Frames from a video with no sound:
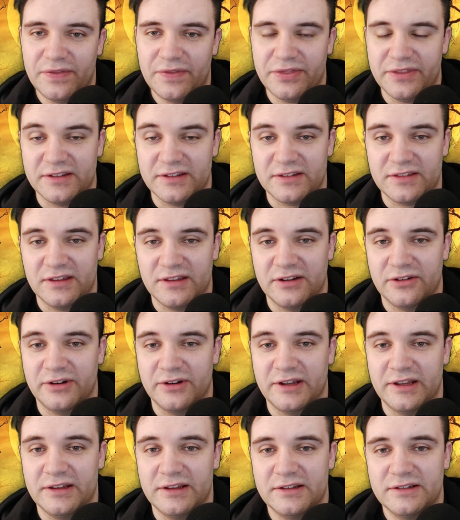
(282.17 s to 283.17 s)
This
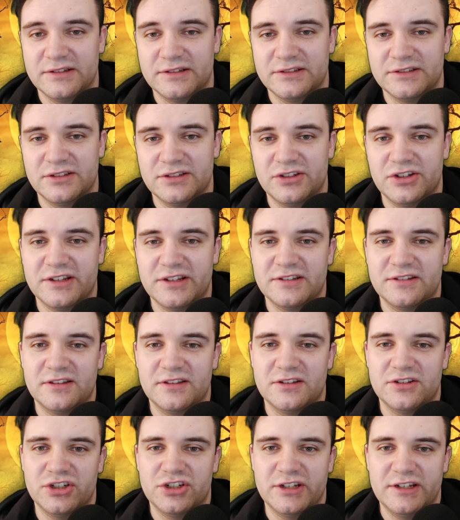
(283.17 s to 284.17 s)
theory suggests
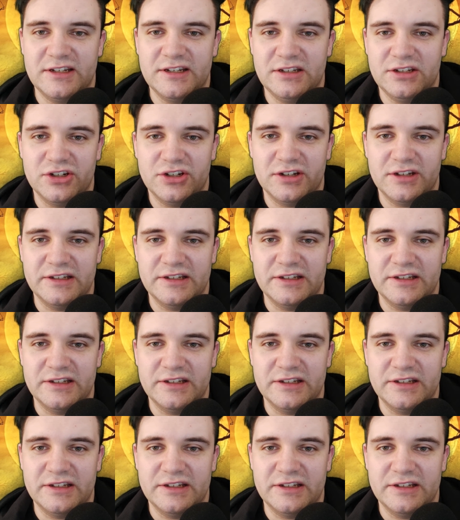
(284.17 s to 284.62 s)
that Shedinja